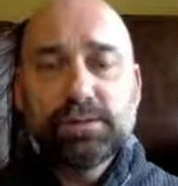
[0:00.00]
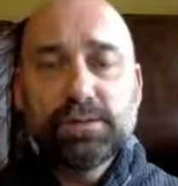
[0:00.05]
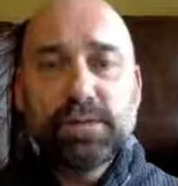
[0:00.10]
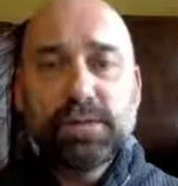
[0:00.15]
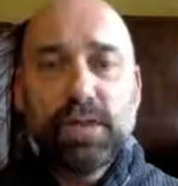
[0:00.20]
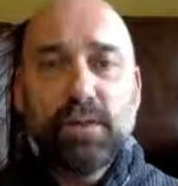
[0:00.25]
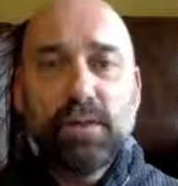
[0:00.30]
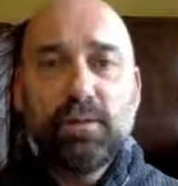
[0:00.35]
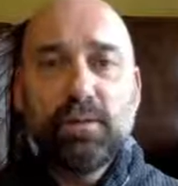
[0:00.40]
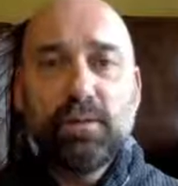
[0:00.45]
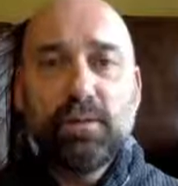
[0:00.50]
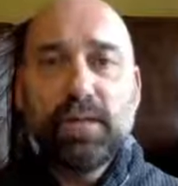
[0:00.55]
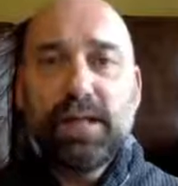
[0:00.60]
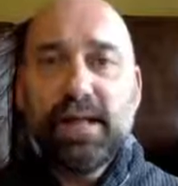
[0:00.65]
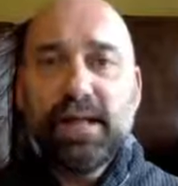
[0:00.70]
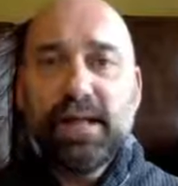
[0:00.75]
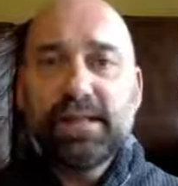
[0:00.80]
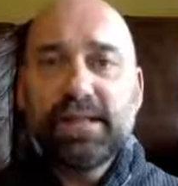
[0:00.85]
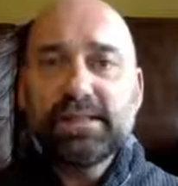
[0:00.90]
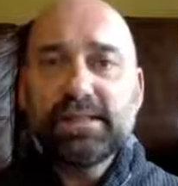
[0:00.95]
So let,
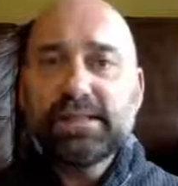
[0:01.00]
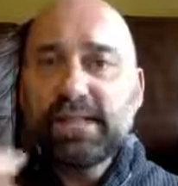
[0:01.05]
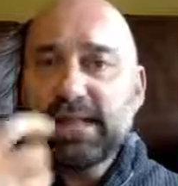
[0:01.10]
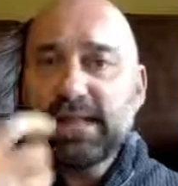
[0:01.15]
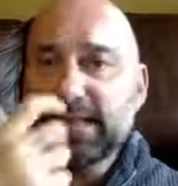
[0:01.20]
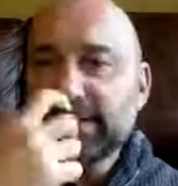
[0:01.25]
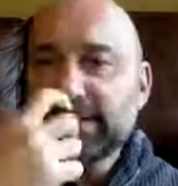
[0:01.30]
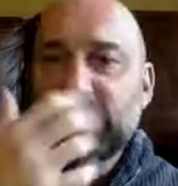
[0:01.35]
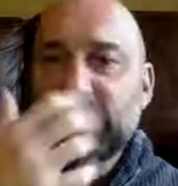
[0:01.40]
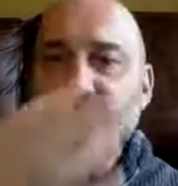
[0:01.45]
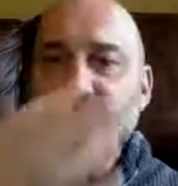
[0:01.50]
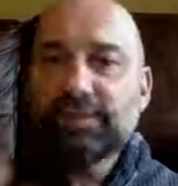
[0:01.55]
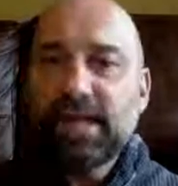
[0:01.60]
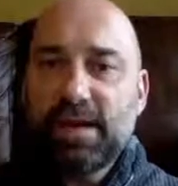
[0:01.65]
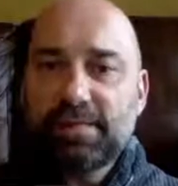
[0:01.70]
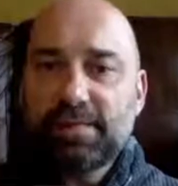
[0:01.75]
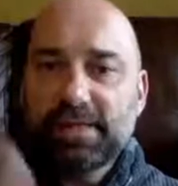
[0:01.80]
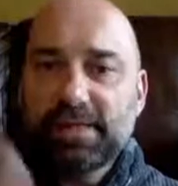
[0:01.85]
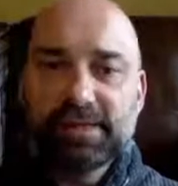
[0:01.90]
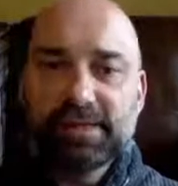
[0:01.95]
us let, take a
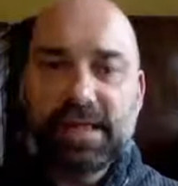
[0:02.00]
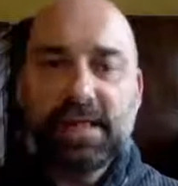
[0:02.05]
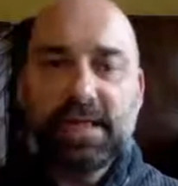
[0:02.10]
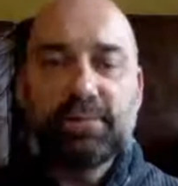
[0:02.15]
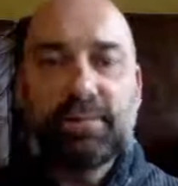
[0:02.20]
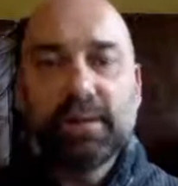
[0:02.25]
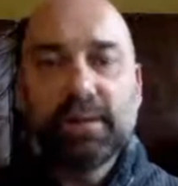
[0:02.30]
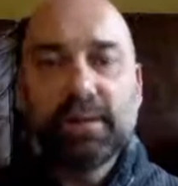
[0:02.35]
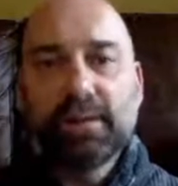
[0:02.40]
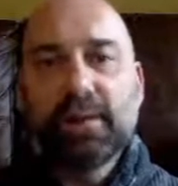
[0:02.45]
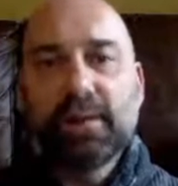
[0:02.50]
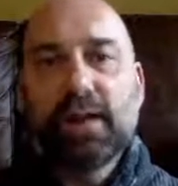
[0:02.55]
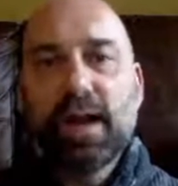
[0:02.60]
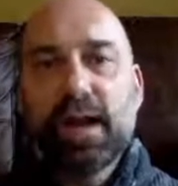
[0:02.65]
self-damning statement.